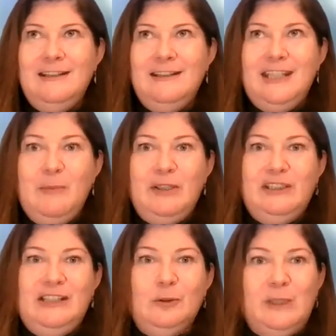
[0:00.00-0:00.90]
the
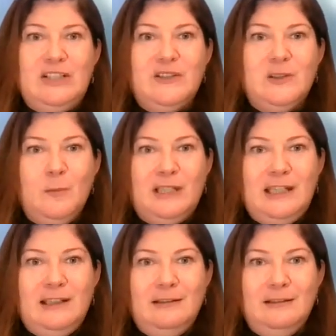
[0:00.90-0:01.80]
ability to reach so
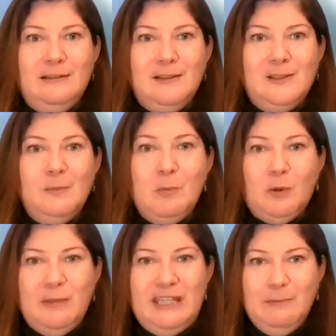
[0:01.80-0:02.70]
many
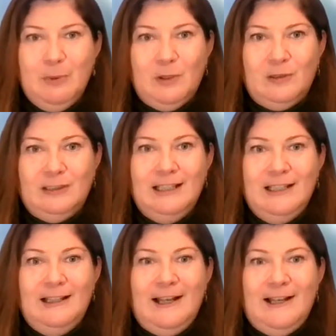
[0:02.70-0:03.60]
more people,
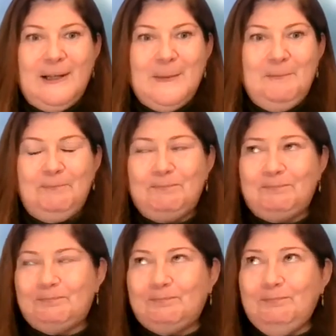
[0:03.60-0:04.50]
and
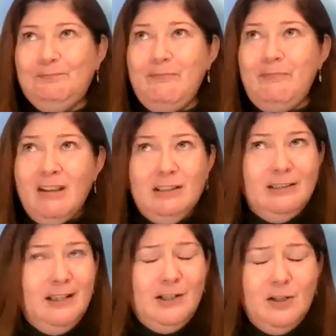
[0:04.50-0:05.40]

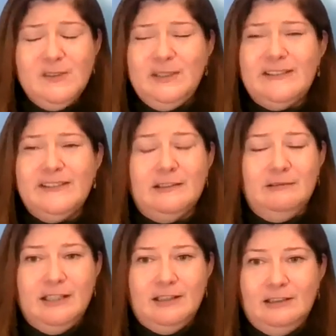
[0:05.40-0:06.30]
also, yes,
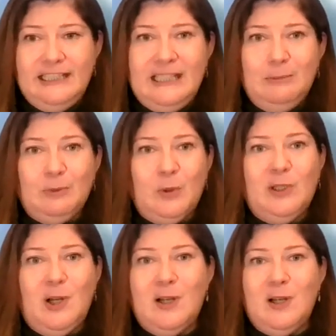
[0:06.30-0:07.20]
the cleaning
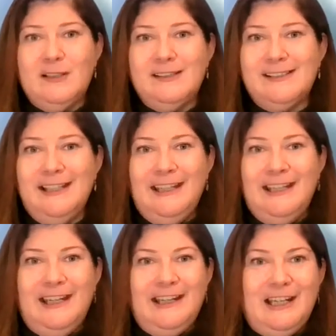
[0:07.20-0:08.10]
protocols.
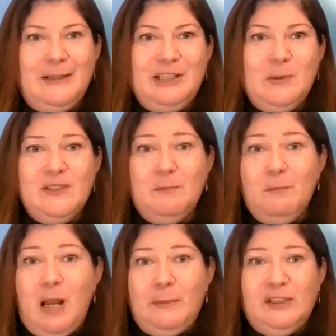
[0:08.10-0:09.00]
You know, it's a
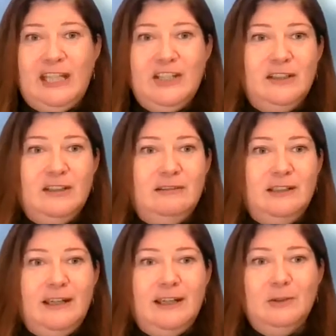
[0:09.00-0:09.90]
population
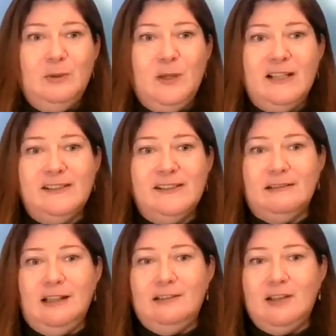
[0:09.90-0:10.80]
who has
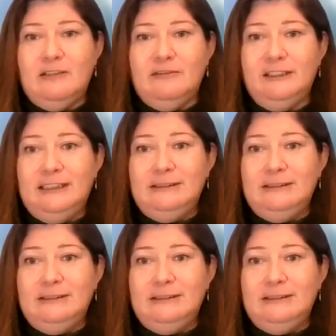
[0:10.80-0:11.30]
a lot of